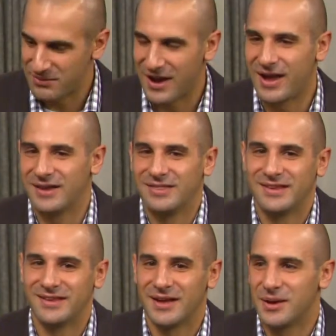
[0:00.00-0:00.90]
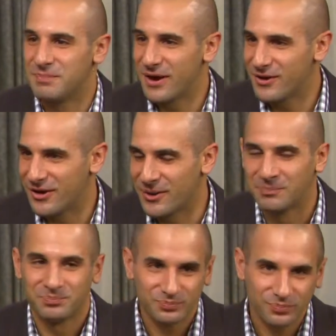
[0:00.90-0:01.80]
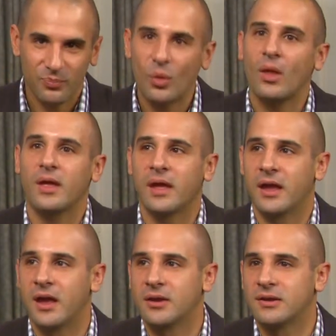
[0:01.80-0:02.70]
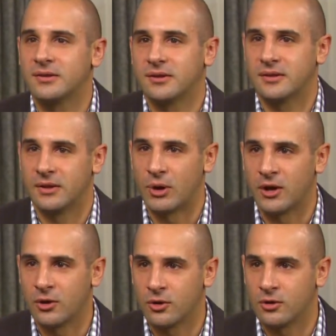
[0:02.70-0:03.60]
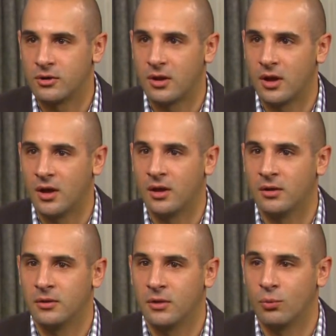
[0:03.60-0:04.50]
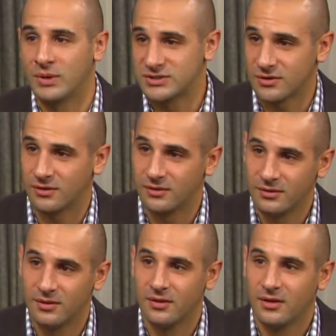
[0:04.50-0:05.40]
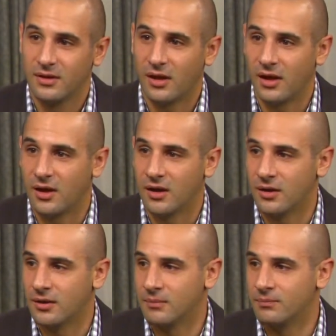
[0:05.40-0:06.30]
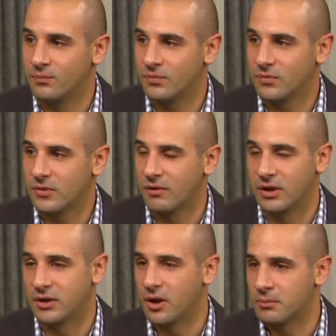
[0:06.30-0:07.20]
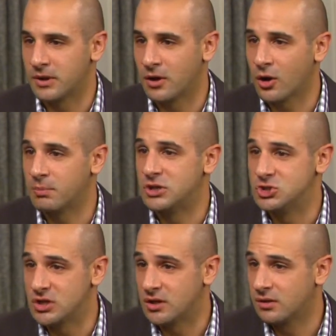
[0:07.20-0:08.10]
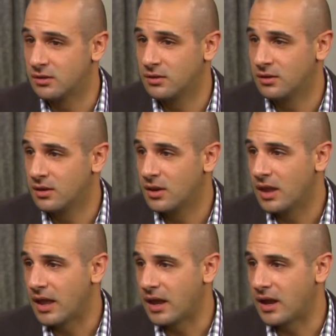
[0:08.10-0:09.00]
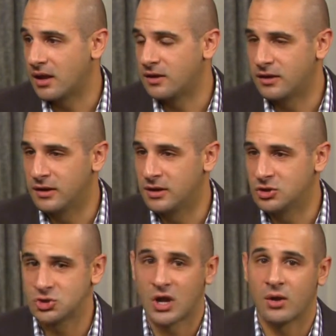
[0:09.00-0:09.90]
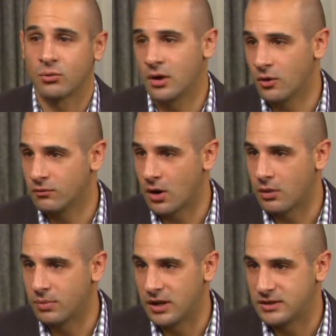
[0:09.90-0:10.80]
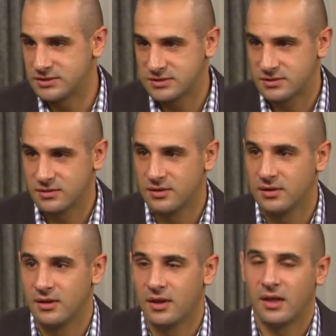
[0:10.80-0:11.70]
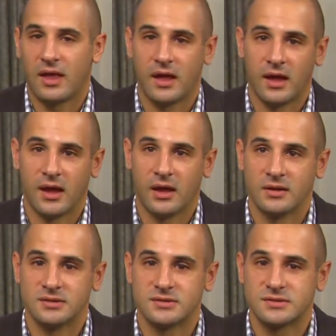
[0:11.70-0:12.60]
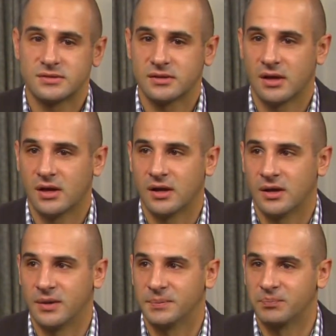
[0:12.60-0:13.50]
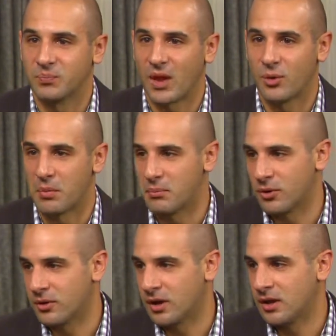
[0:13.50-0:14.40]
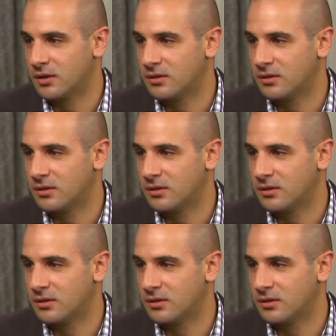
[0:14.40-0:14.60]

behind the uh, barrier, mm-hmm. and then I heard uh, a whistle um, of incoming RPG, mm-hmm. mm-hmm. and it shot right over our base. Mm. And um, I remember uh,